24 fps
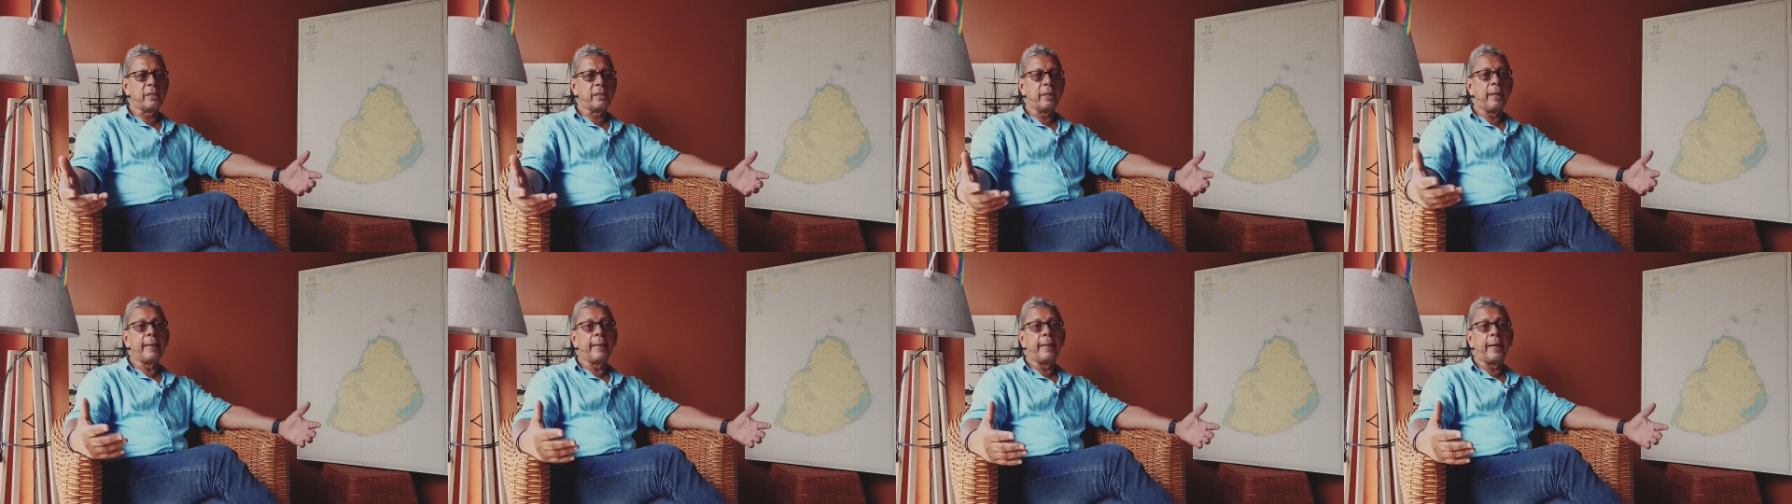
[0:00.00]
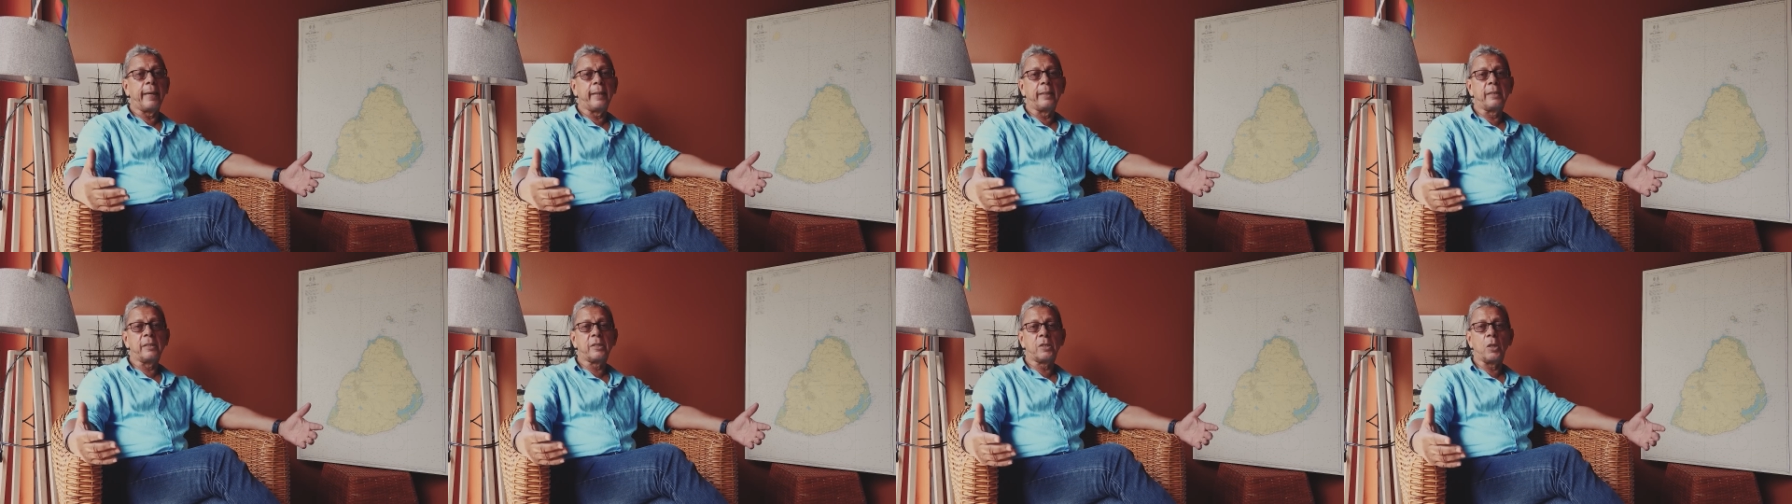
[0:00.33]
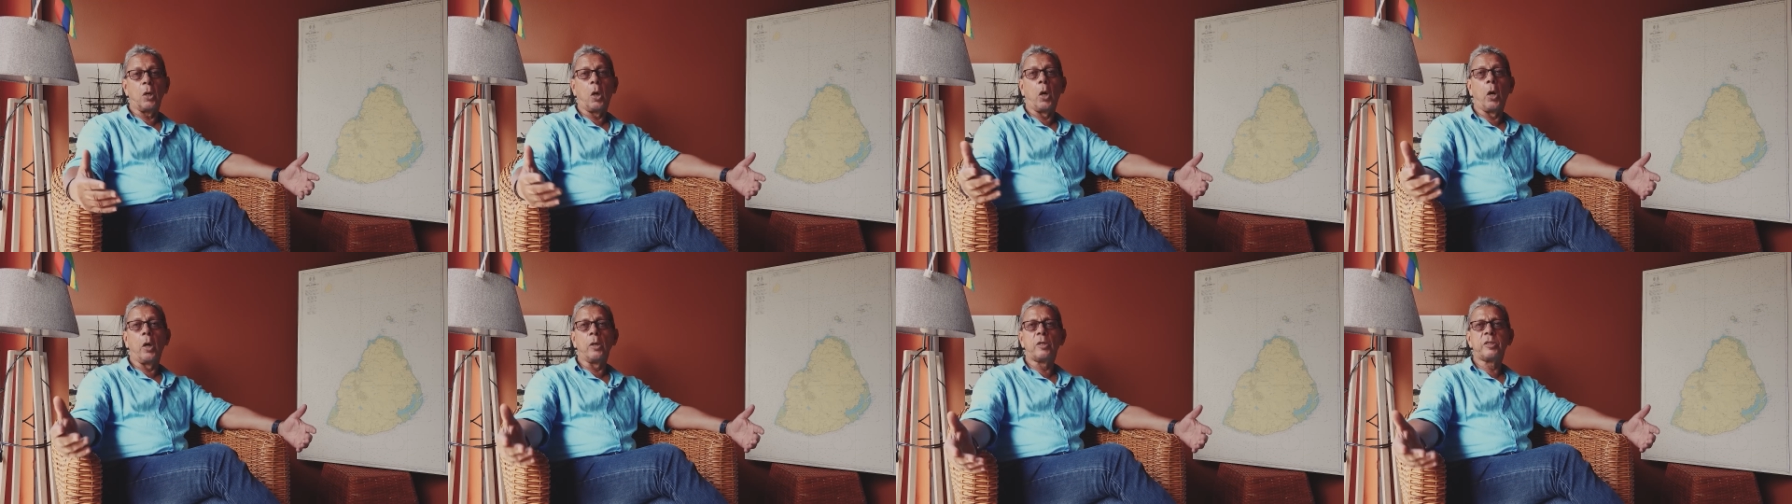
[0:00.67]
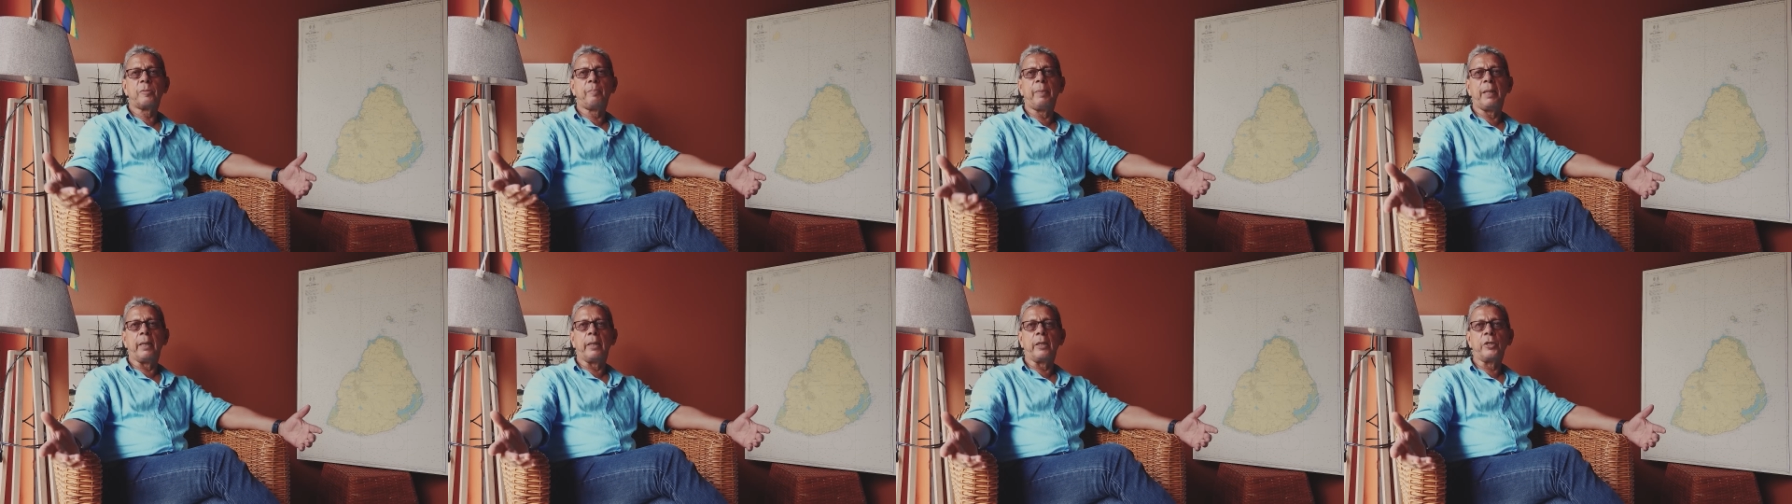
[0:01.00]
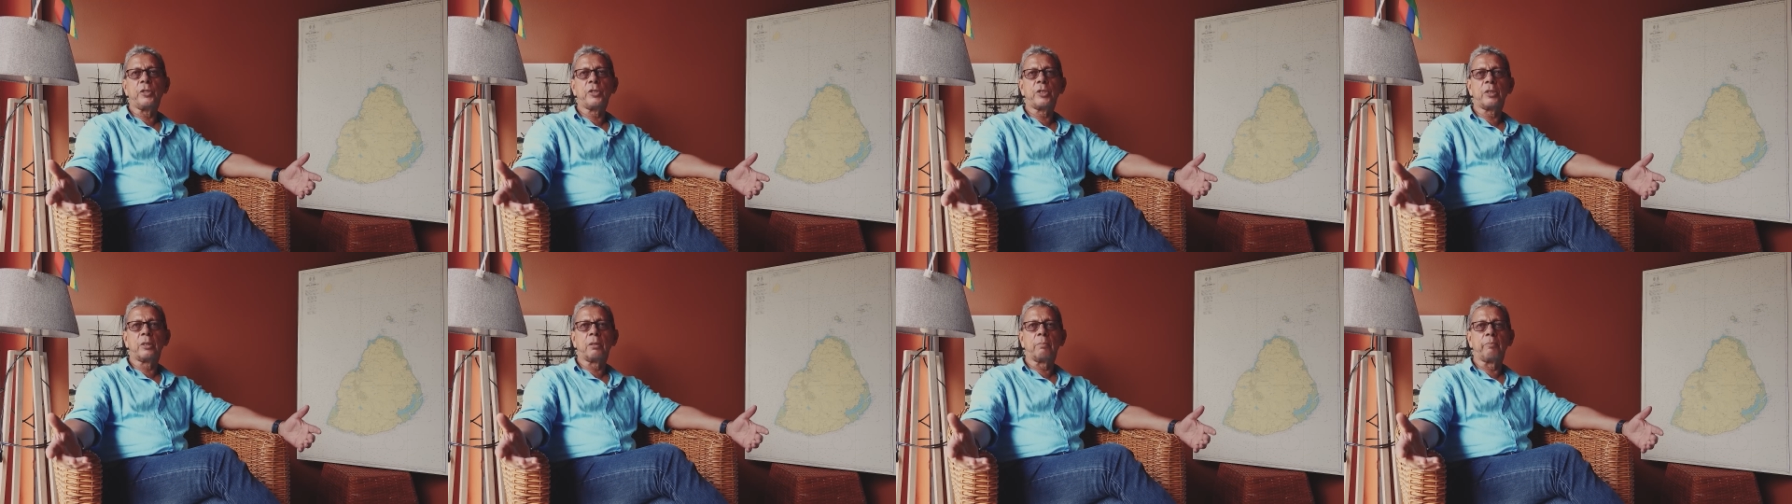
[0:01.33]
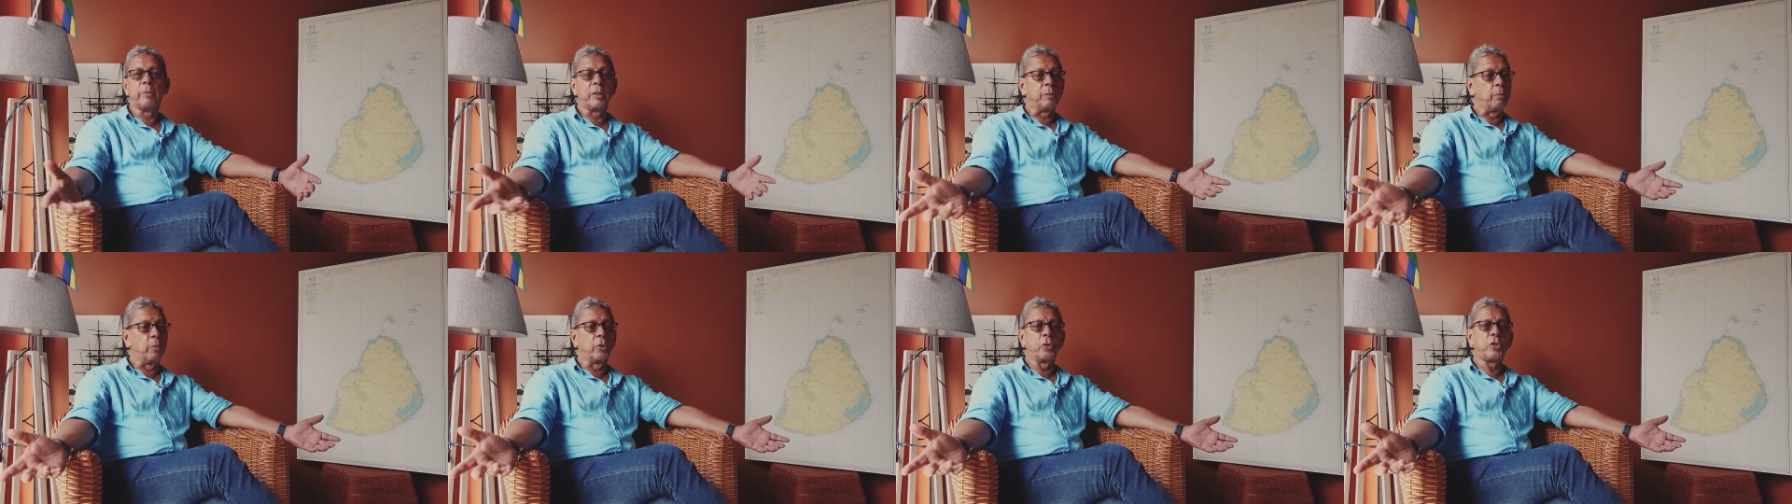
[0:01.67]
against oil spillage,
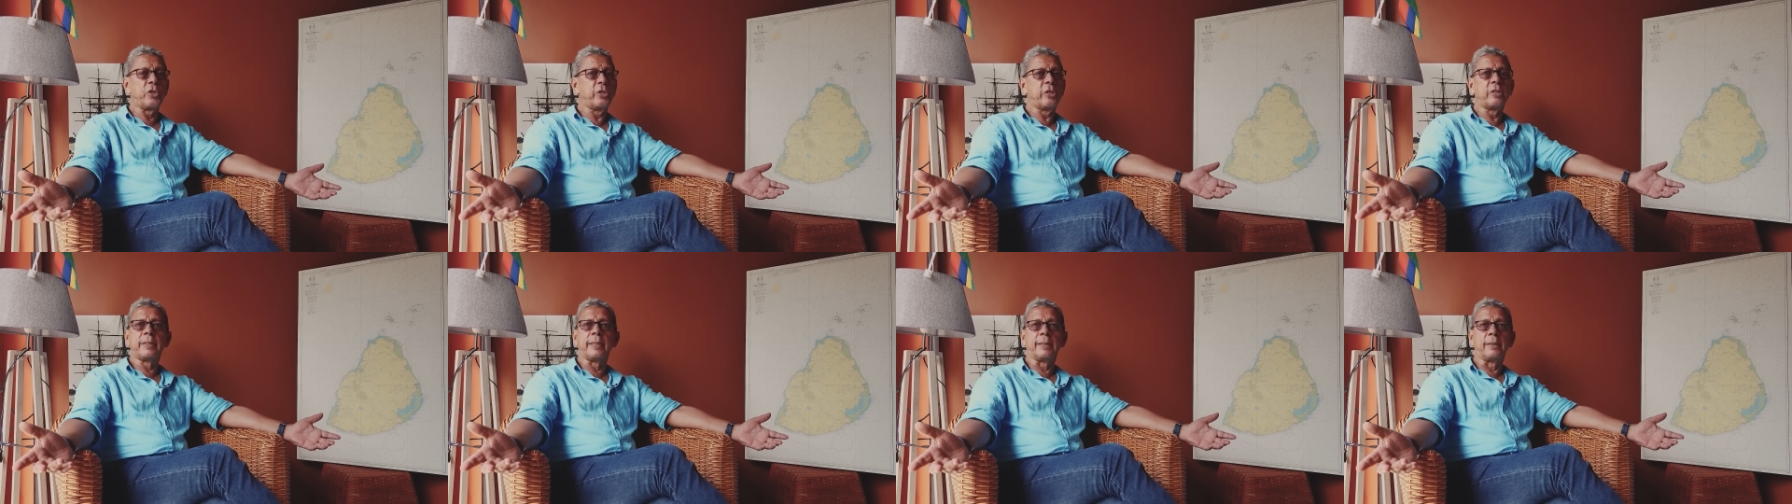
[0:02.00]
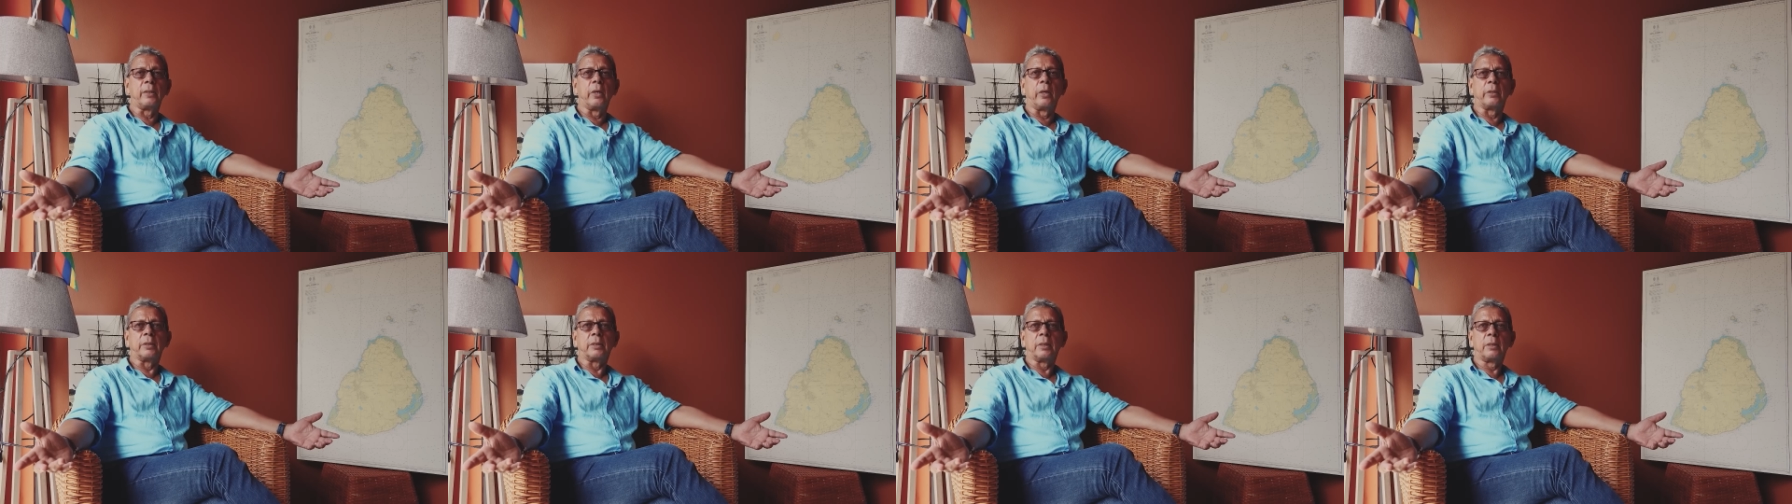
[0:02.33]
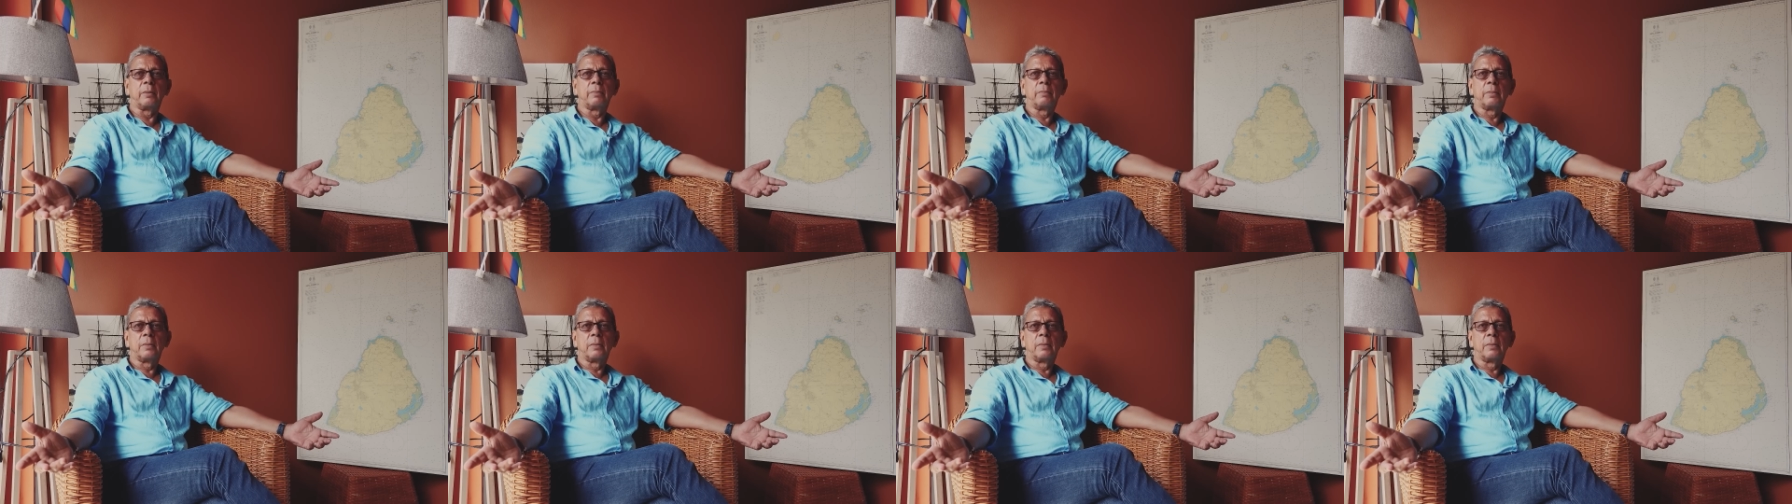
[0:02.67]
but Mauritius did not.